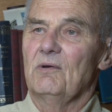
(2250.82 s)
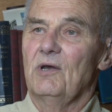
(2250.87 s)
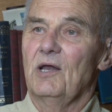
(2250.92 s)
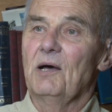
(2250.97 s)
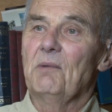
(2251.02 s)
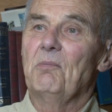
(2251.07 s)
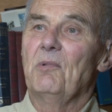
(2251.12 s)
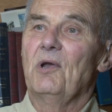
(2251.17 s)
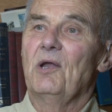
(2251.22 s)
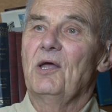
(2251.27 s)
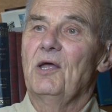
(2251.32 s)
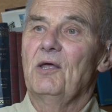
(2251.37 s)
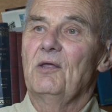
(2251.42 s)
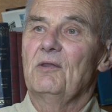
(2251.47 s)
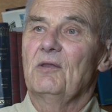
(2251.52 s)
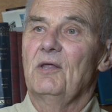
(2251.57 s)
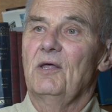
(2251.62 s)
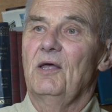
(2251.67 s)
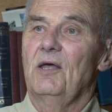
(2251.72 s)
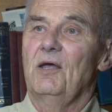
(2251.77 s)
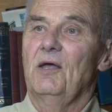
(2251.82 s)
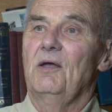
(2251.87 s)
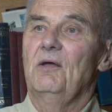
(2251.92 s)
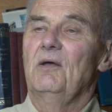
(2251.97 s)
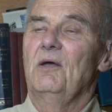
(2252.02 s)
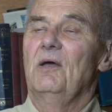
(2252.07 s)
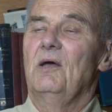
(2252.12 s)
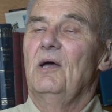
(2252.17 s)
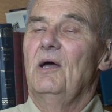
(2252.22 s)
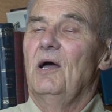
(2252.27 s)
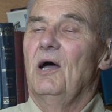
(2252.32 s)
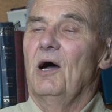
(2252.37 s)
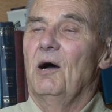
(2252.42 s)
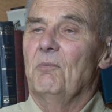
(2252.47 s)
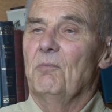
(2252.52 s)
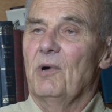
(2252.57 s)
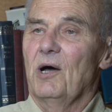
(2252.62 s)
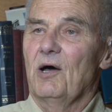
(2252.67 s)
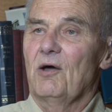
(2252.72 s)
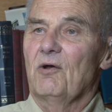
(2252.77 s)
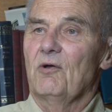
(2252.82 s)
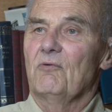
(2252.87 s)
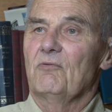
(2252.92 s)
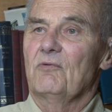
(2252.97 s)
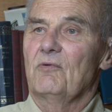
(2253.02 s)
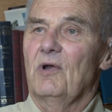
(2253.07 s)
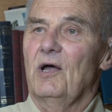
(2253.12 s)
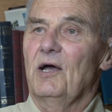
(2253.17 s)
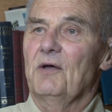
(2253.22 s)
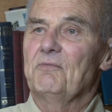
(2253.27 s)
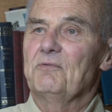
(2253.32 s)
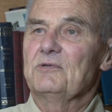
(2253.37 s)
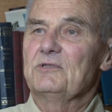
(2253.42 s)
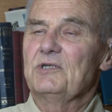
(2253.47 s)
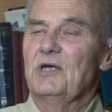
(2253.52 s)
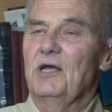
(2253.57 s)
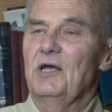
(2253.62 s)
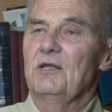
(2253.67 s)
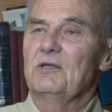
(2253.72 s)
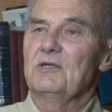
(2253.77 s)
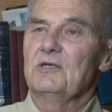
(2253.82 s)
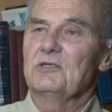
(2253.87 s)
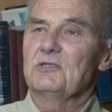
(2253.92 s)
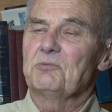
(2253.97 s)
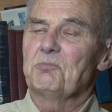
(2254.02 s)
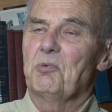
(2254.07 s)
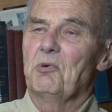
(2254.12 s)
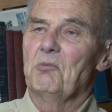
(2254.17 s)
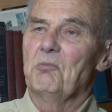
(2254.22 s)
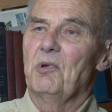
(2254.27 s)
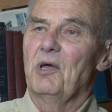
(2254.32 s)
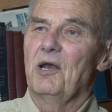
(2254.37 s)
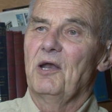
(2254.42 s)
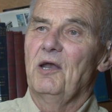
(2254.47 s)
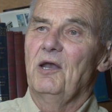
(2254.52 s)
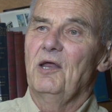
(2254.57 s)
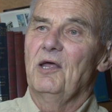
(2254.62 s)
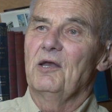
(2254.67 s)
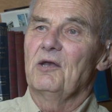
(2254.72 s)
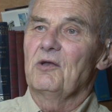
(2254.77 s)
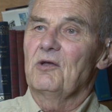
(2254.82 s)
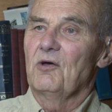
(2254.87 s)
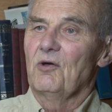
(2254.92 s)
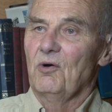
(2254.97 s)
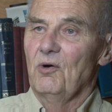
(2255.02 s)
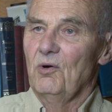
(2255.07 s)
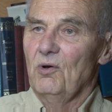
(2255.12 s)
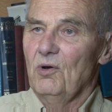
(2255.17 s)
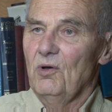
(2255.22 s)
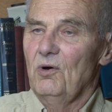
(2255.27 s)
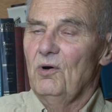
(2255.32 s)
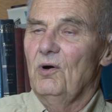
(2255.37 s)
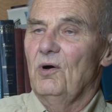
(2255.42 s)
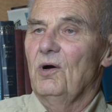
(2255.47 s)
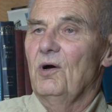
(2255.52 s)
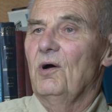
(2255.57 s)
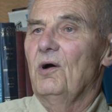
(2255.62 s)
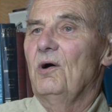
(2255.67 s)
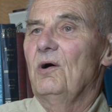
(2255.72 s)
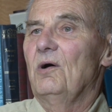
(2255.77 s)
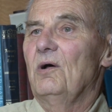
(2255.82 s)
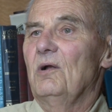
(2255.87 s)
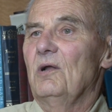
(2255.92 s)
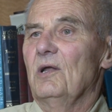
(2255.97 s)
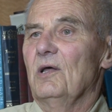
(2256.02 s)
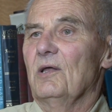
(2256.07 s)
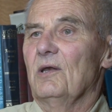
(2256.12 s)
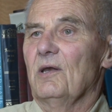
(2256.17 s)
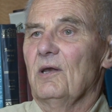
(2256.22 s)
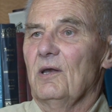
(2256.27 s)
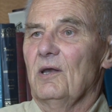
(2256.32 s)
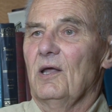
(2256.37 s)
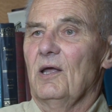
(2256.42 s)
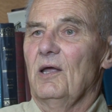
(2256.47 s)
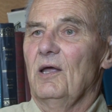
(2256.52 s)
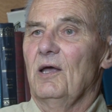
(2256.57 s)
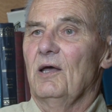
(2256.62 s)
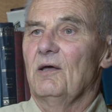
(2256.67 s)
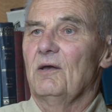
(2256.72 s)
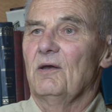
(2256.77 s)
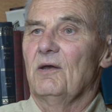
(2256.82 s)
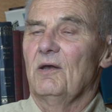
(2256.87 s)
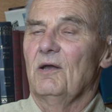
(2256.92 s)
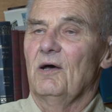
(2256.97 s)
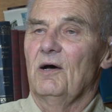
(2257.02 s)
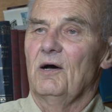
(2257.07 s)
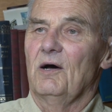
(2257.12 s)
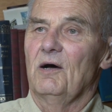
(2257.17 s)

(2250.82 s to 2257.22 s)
doubling the amount of glyphosate that's permitted in canola oil and in